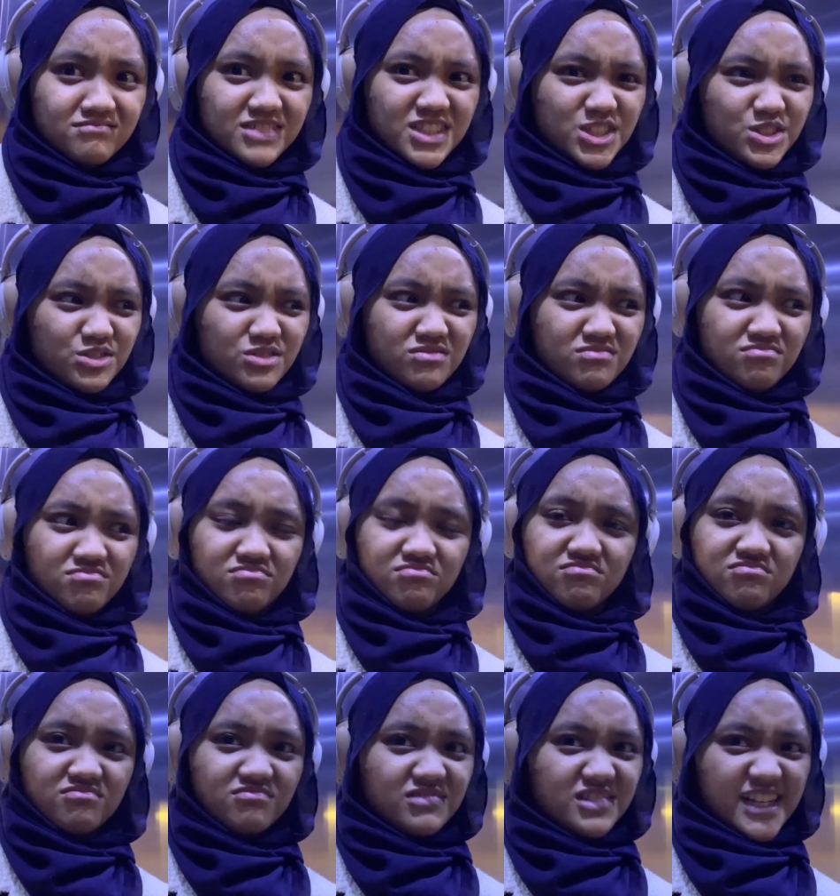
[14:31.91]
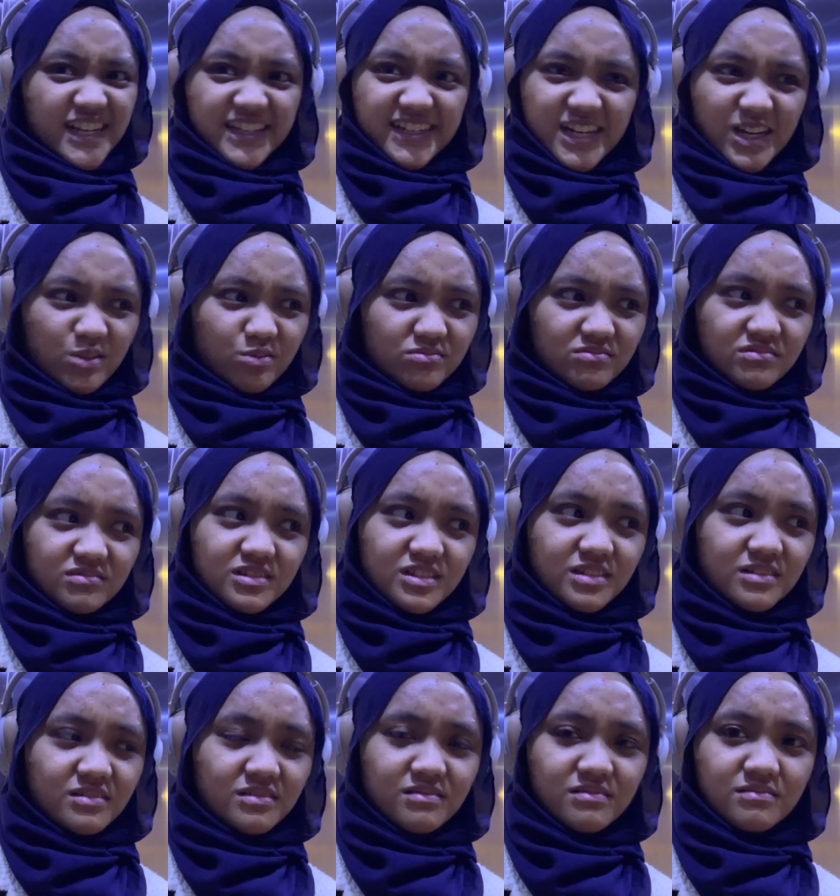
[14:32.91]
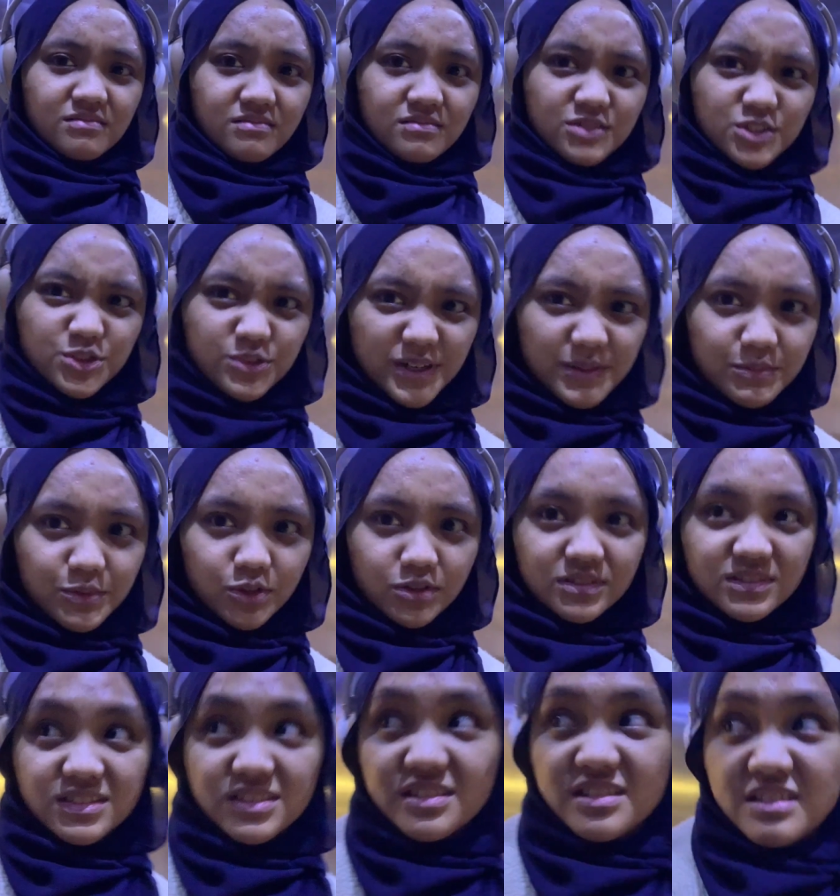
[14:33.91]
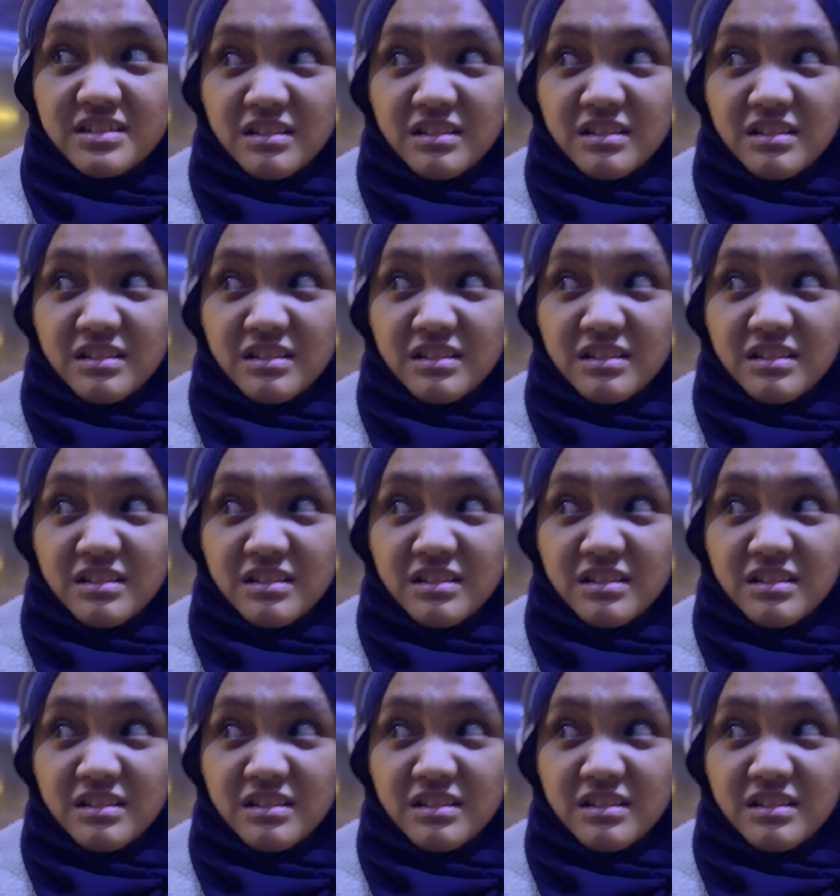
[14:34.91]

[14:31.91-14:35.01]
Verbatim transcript: Just checked out three books.